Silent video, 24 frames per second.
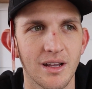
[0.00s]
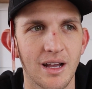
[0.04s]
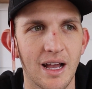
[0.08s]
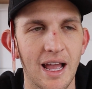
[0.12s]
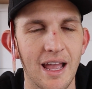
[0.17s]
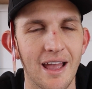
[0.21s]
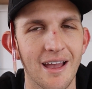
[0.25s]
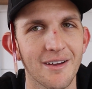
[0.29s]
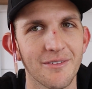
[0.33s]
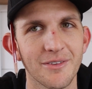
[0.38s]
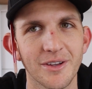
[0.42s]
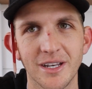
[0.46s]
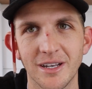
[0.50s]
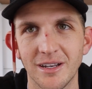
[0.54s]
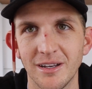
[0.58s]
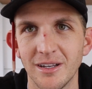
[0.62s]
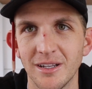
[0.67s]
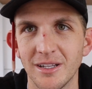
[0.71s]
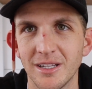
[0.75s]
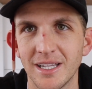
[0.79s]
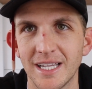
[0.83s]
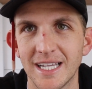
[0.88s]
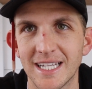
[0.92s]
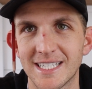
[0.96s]
haven't
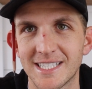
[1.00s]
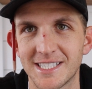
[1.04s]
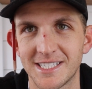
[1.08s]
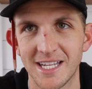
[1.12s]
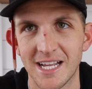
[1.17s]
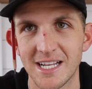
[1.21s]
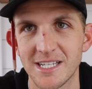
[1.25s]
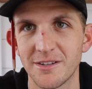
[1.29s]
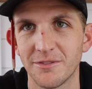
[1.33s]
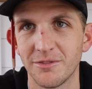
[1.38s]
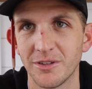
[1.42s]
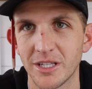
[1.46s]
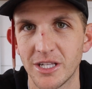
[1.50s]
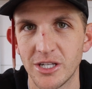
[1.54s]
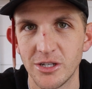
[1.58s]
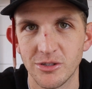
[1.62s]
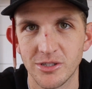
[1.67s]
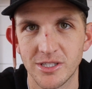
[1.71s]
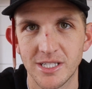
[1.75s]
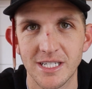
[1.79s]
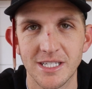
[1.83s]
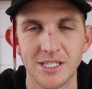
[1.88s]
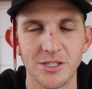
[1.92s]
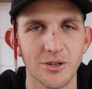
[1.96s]
extensively
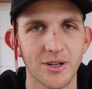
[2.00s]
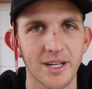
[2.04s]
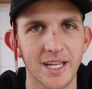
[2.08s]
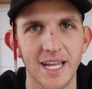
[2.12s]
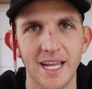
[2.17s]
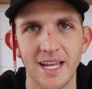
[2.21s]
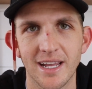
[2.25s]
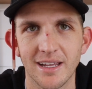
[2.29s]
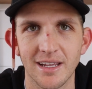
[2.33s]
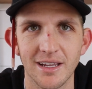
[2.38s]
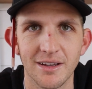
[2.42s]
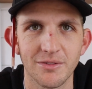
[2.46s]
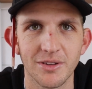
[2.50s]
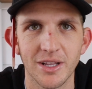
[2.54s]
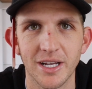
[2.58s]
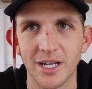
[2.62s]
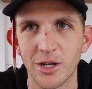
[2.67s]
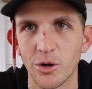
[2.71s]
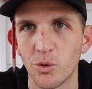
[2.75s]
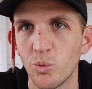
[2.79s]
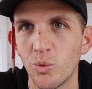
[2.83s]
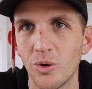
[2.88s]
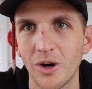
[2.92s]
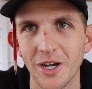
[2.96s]
used it, so I can't give
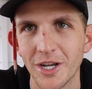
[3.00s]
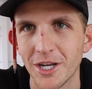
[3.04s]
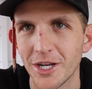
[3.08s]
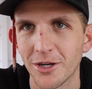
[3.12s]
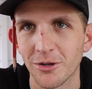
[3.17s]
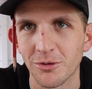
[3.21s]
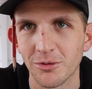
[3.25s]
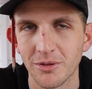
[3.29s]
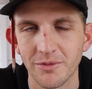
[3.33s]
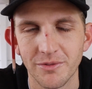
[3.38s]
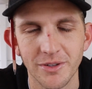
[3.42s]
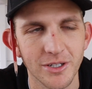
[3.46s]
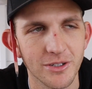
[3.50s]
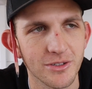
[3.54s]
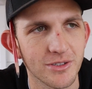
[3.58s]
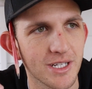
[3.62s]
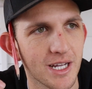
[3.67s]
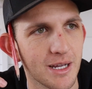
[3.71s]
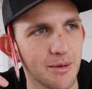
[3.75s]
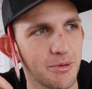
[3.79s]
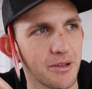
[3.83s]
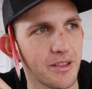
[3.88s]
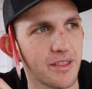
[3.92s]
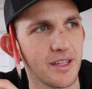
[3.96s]
like a 1-year review
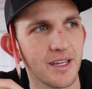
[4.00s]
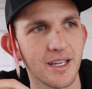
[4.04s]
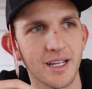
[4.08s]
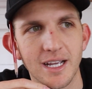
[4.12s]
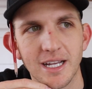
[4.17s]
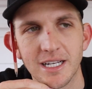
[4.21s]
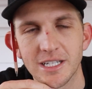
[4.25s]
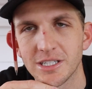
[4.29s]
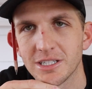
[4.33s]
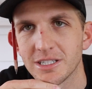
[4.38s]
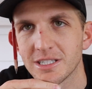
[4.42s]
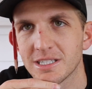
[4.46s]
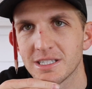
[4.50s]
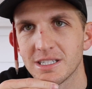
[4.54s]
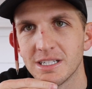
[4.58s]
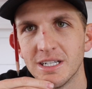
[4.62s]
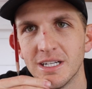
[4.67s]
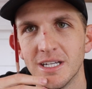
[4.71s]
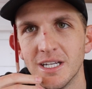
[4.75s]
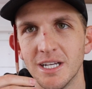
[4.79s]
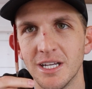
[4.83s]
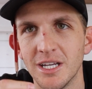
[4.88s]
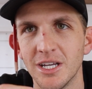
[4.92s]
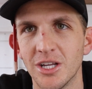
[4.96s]
type of thing. I just
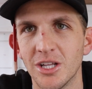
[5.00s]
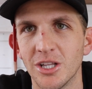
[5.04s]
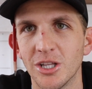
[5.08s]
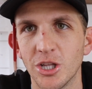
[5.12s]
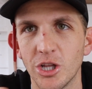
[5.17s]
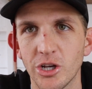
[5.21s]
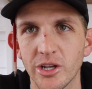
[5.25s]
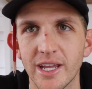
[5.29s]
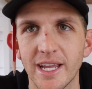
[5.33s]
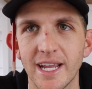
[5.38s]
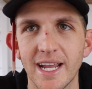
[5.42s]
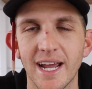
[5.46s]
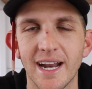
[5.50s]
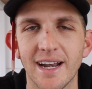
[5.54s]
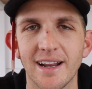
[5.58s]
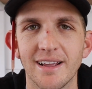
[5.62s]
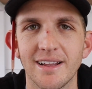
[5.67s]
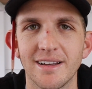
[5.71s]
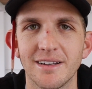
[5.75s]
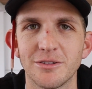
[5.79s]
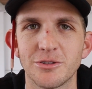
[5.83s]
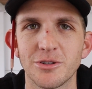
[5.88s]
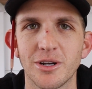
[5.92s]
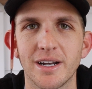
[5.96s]
looking at
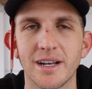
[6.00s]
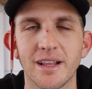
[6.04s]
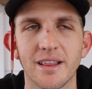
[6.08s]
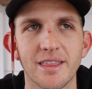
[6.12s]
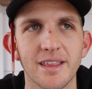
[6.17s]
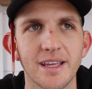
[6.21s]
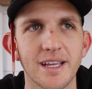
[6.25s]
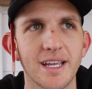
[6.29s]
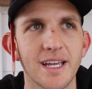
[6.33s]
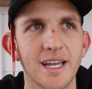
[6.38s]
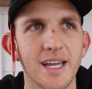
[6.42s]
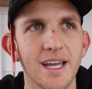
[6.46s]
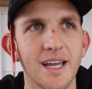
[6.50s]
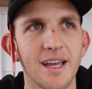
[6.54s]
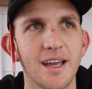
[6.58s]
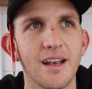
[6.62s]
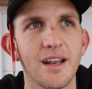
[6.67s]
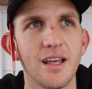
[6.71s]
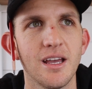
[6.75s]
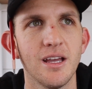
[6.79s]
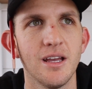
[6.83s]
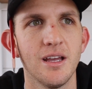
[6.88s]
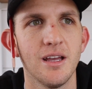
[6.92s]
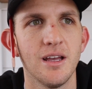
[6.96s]
it and trying to think
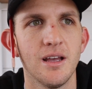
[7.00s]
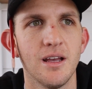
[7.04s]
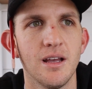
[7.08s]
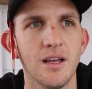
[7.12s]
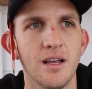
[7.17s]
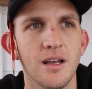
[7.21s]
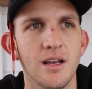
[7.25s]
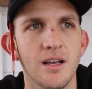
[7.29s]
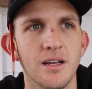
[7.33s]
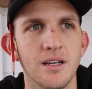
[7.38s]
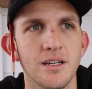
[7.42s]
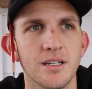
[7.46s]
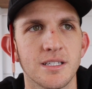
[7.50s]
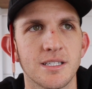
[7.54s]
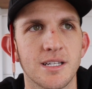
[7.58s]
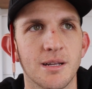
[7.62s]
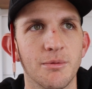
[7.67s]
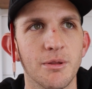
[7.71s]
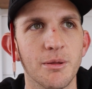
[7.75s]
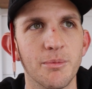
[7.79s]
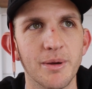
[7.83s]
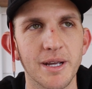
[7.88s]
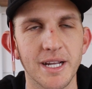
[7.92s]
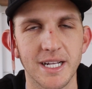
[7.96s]
ahead.
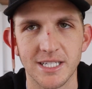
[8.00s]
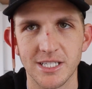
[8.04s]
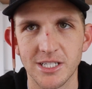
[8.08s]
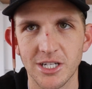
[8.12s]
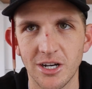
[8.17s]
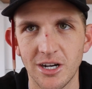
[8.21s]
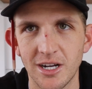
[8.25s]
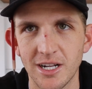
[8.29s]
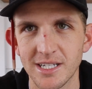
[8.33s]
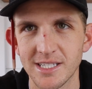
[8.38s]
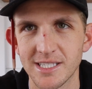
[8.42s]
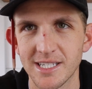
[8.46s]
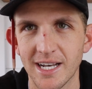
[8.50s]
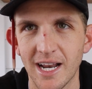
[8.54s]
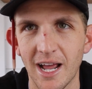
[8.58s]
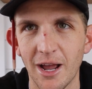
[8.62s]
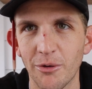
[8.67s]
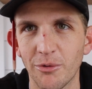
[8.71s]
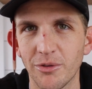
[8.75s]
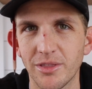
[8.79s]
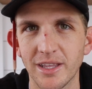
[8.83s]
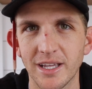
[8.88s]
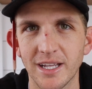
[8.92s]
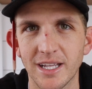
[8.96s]
Some of the biggest cons that I
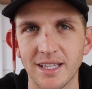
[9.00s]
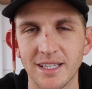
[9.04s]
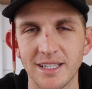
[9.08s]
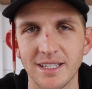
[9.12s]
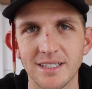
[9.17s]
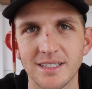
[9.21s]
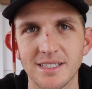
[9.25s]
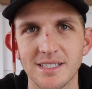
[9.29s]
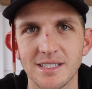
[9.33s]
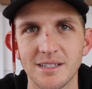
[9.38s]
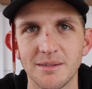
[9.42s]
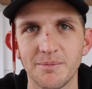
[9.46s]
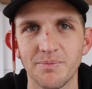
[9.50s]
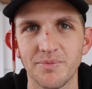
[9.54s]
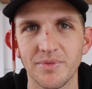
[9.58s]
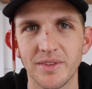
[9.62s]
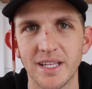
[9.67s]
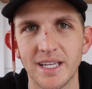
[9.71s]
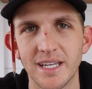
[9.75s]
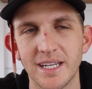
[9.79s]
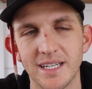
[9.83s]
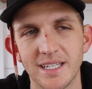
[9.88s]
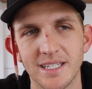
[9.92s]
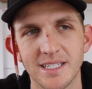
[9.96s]
would think of this
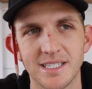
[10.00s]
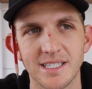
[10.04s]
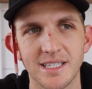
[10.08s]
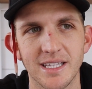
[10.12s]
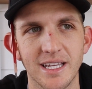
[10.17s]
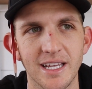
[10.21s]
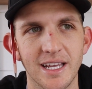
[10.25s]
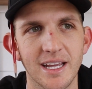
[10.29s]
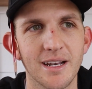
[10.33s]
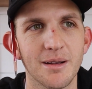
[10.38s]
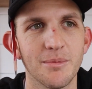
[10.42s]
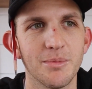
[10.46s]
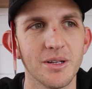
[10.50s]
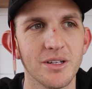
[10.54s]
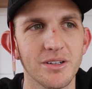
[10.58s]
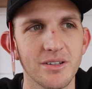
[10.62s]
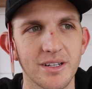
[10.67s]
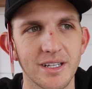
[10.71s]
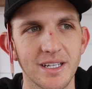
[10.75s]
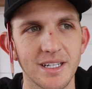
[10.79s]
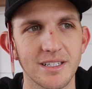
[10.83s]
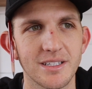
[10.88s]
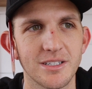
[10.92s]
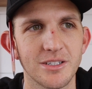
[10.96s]
is the
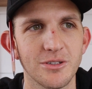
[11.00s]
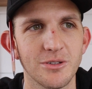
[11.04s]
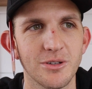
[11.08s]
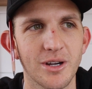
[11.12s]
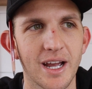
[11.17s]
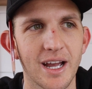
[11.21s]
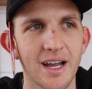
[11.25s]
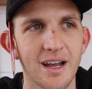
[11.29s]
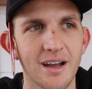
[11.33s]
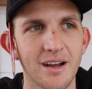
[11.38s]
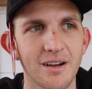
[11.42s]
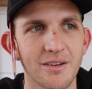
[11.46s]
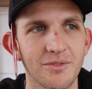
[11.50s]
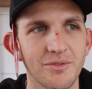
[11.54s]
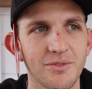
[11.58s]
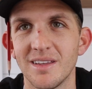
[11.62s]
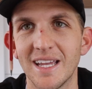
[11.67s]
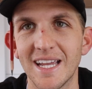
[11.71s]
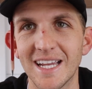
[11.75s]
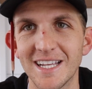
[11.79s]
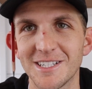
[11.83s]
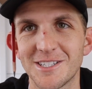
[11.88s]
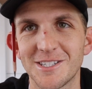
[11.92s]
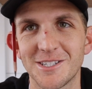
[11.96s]
inability to have
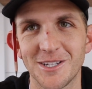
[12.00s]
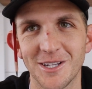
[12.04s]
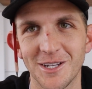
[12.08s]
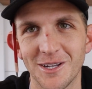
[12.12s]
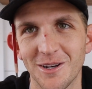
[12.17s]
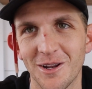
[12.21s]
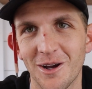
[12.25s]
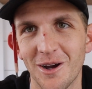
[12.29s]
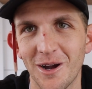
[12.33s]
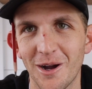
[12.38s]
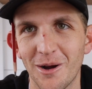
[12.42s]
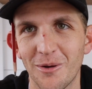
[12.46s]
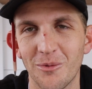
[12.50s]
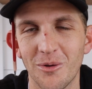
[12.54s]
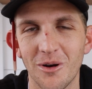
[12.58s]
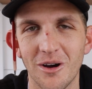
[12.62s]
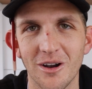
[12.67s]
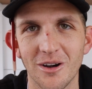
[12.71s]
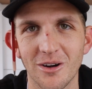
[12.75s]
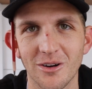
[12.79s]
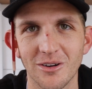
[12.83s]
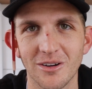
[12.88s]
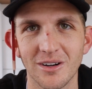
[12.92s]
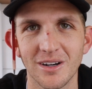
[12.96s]
instant hot
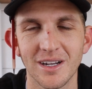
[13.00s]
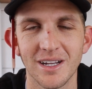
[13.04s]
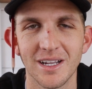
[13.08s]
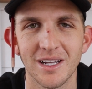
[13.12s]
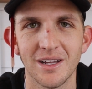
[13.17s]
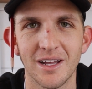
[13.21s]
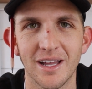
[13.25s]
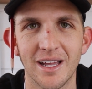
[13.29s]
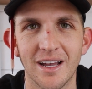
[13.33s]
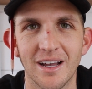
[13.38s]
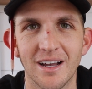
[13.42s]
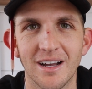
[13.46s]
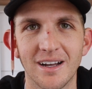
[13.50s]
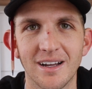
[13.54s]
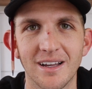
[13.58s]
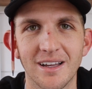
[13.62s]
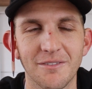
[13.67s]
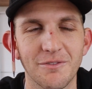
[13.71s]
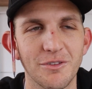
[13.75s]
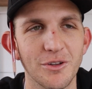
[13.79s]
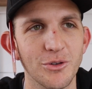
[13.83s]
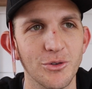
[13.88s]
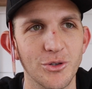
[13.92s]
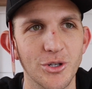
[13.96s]
water
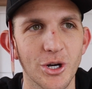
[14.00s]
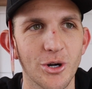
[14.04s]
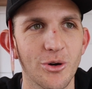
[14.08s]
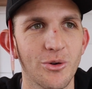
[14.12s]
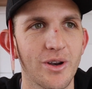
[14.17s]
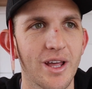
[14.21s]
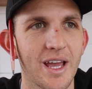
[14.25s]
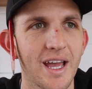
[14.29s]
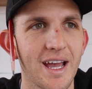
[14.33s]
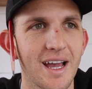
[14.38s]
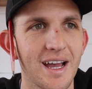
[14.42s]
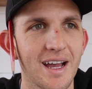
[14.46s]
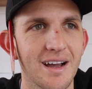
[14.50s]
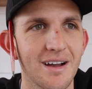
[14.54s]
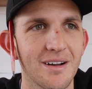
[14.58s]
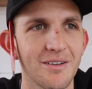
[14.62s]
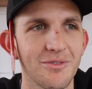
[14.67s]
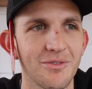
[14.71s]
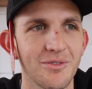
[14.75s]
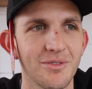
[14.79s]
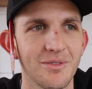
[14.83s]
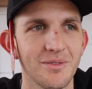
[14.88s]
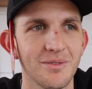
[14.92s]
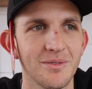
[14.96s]
if you don't
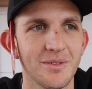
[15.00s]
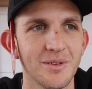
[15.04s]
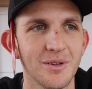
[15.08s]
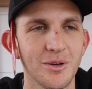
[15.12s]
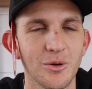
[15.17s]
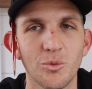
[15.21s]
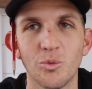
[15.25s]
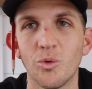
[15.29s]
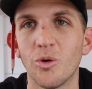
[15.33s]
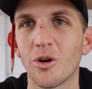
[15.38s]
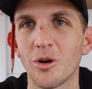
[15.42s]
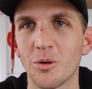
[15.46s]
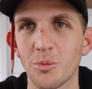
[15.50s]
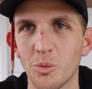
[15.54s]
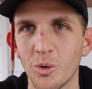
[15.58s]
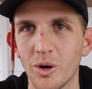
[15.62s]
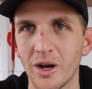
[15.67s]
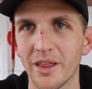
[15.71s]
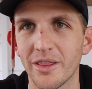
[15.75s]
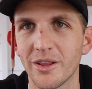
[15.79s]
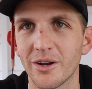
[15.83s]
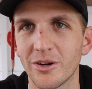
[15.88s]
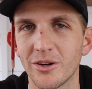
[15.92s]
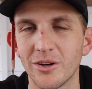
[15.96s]
have warm
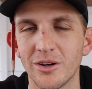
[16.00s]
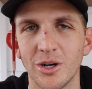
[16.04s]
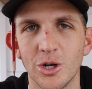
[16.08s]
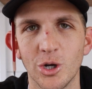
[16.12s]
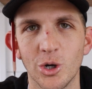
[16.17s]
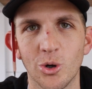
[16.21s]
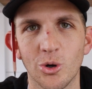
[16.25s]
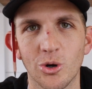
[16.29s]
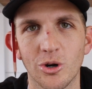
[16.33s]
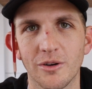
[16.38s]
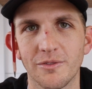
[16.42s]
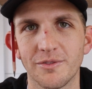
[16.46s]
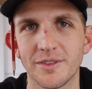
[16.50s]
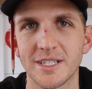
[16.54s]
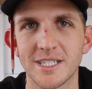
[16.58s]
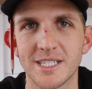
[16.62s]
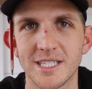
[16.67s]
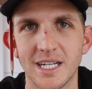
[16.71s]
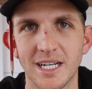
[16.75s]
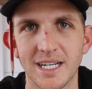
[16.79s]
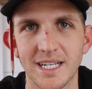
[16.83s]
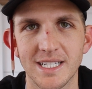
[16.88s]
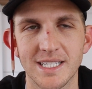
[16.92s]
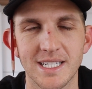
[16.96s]
weather or if the
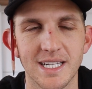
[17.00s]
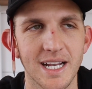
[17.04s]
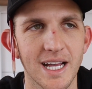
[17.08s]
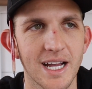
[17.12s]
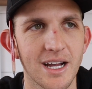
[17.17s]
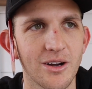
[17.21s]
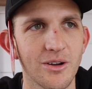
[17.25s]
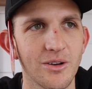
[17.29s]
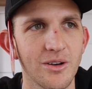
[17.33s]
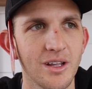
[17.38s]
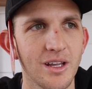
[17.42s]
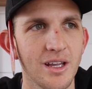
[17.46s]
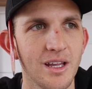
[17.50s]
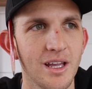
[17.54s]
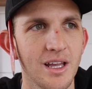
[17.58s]
sun isn't out.